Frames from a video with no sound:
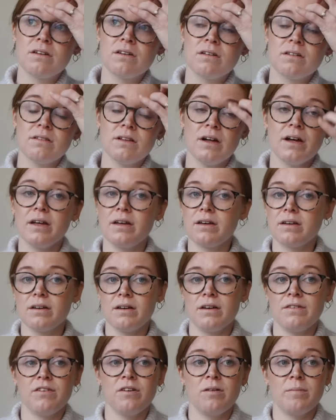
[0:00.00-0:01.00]
like,
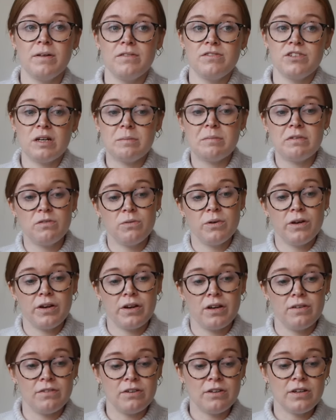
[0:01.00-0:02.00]
I've got a bit of time off work
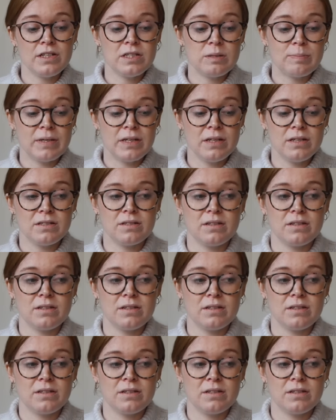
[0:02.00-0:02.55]
over Christmas.